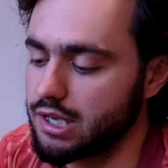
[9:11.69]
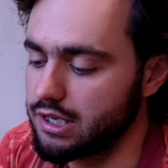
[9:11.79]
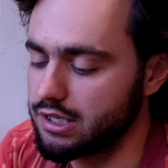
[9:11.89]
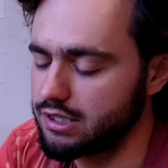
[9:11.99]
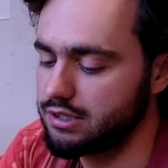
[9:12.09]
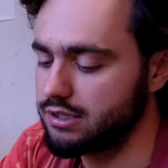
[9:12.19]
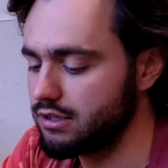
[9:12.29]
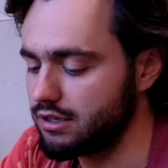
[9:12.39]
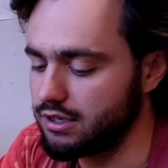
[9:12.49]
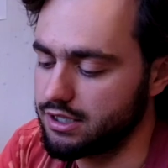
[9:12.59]
I
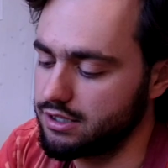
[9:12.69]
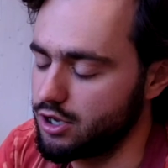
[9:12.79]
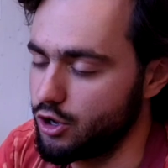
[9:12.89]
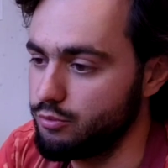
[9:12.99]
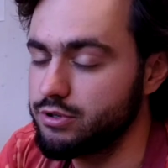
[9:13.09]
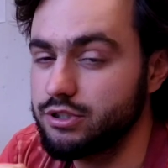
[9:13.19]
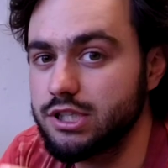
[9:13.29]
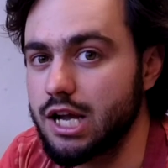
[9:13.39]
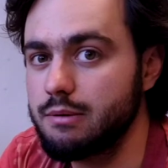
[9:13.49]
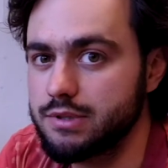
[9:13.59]

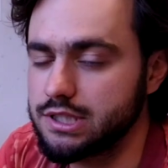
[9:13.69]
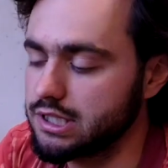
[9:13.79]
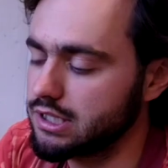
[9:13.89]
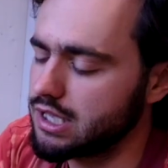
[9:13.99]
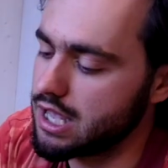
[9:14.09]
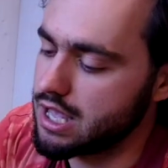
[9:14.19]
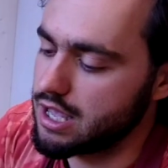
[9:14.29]
opened up the